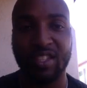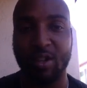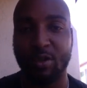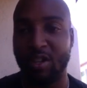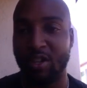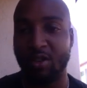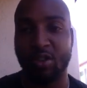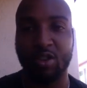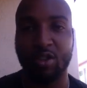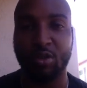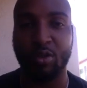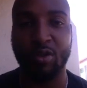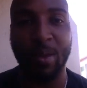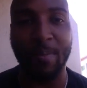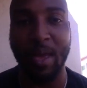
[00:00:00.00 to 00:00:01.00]
that are in your
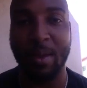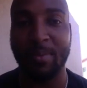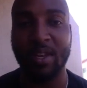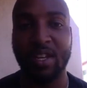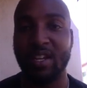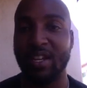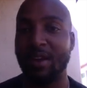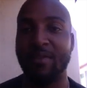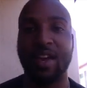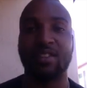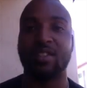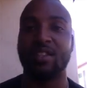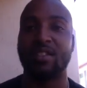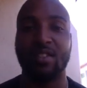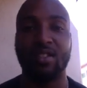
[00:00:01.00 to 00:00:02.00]
control. Like maybe you didn't have
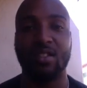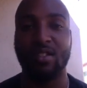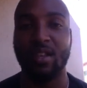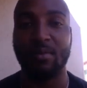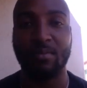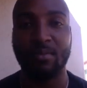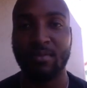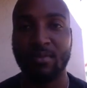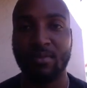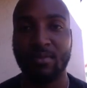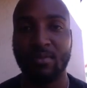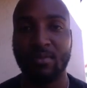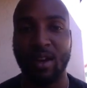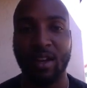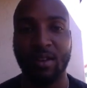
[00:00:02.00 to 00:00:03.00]
access to the gym,
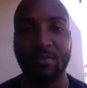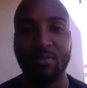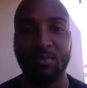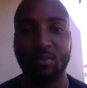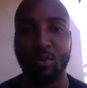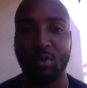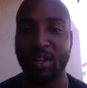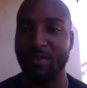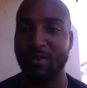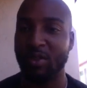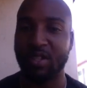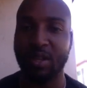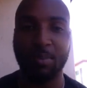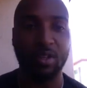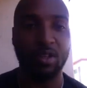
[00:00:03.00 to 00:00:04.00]
right? We're giving you
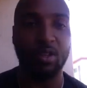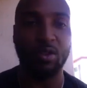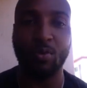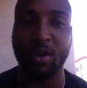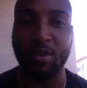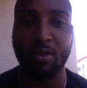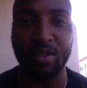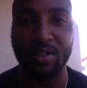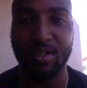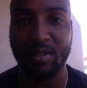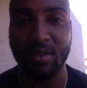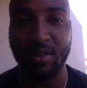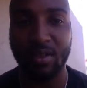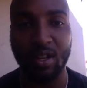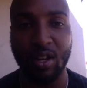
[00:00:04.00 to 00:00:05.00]
something to do, whether it's,
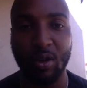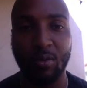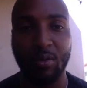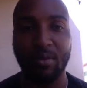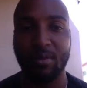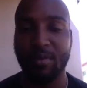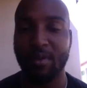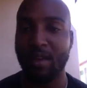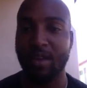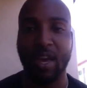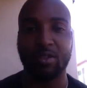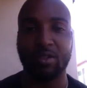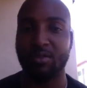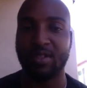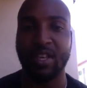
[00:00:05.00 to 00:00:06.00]

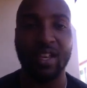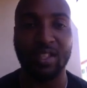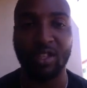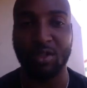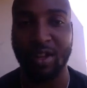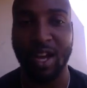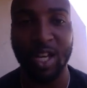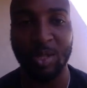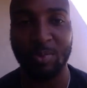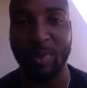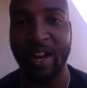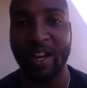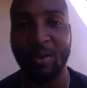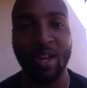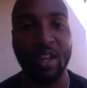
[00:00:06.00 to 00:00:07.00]
exercise at your house,
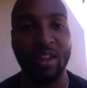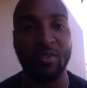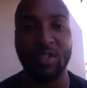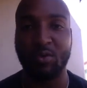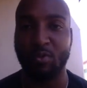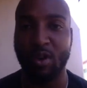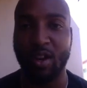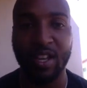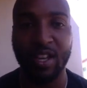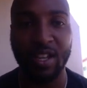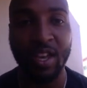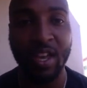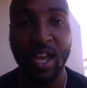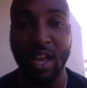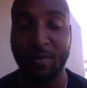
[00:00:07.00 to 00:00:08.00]
body weight, if it's running,
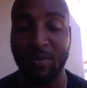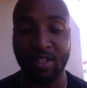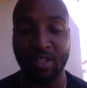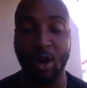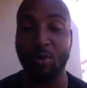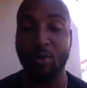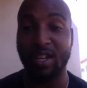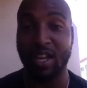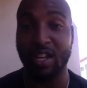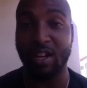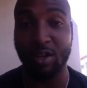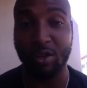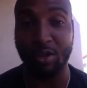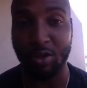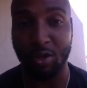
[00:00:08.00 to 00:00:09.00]
if it's honing in
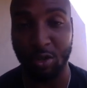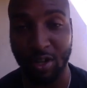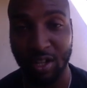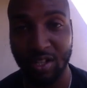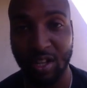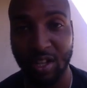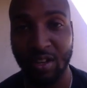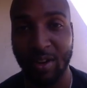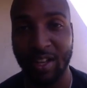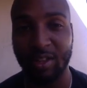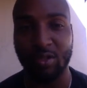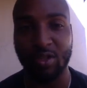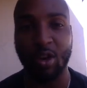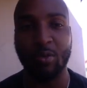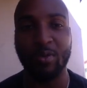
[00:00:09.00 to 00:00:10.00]
on your nutrition, right?
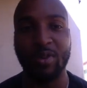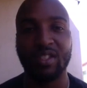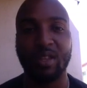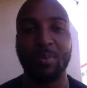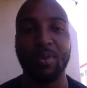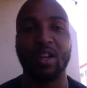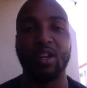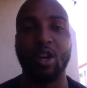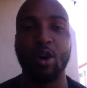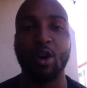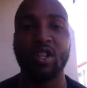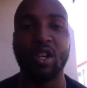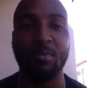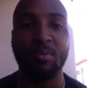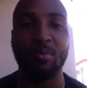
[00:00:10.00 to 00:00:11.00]
There's always something a
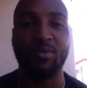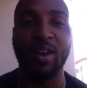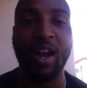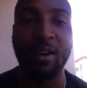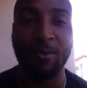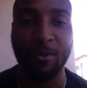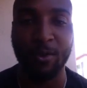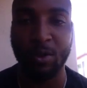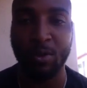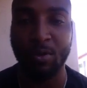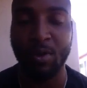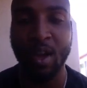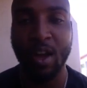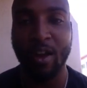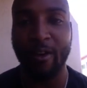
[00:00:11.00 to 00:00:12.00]
coach can provide for you
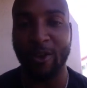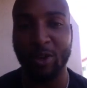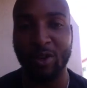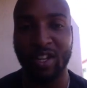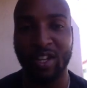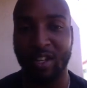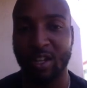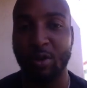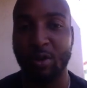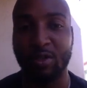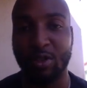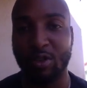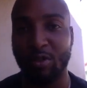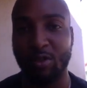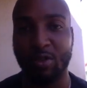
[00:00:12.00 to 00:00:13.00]
to get closer
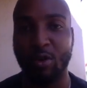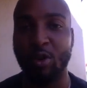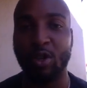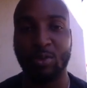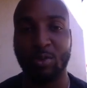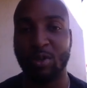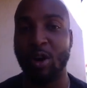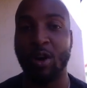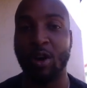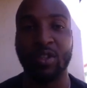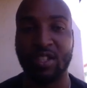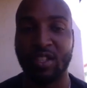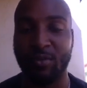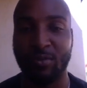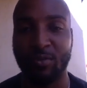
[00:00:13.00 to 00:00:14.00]
to your goals,
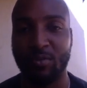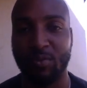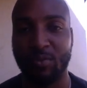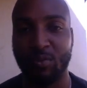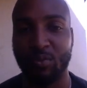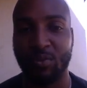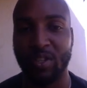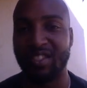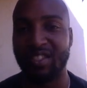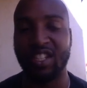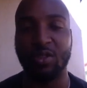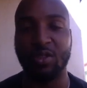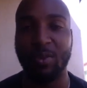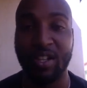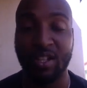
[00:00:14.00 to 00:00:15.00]
regardless of the
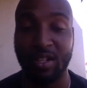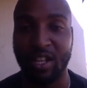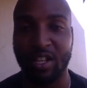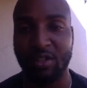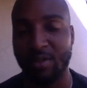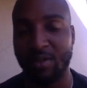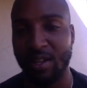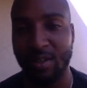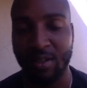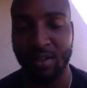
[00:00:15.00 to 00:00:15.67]
situation that you're in,